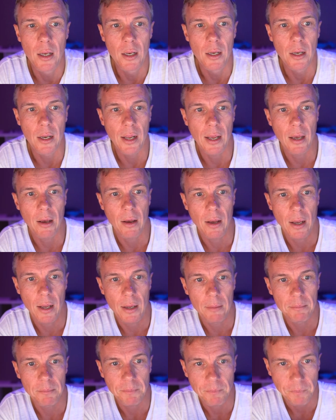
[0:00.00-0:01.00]

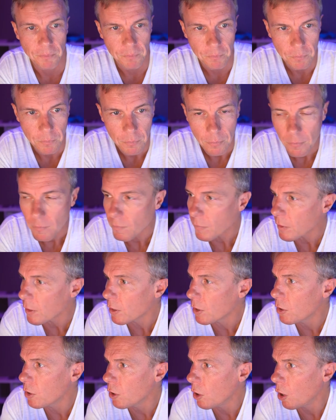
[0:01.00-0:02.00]
Now,
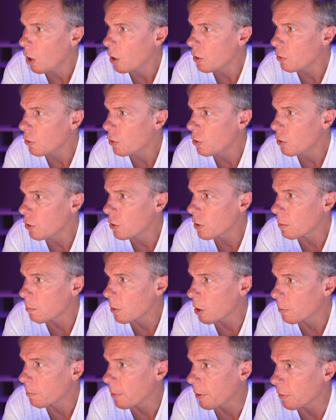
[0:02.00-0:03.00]
onto the
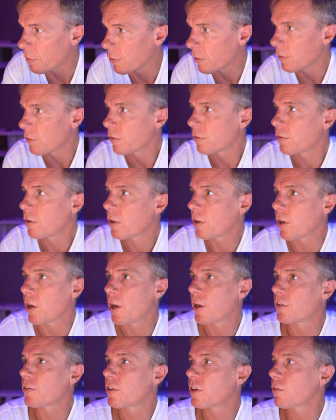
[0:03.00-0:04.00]
blog post, and this is still an
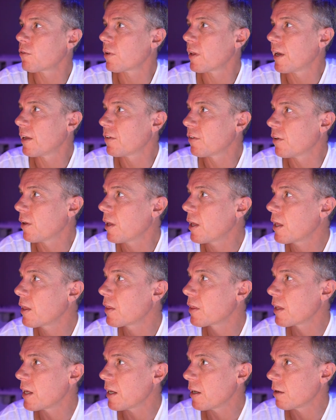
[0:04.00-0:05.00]
IoT-related
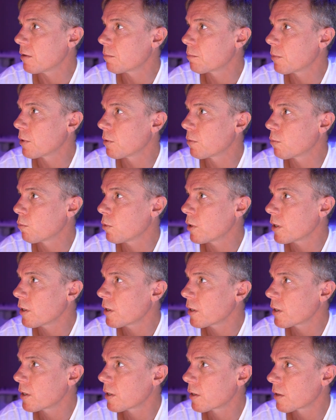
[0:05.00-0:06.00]
thing, but one of
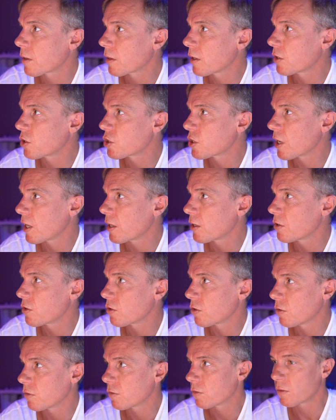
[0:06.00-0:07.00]
the
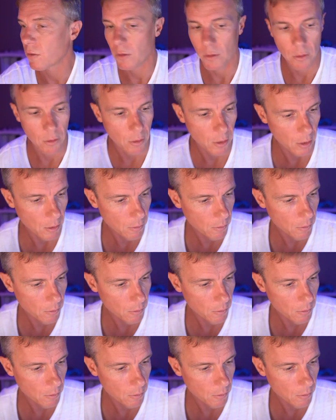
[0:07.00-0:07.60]
challenges that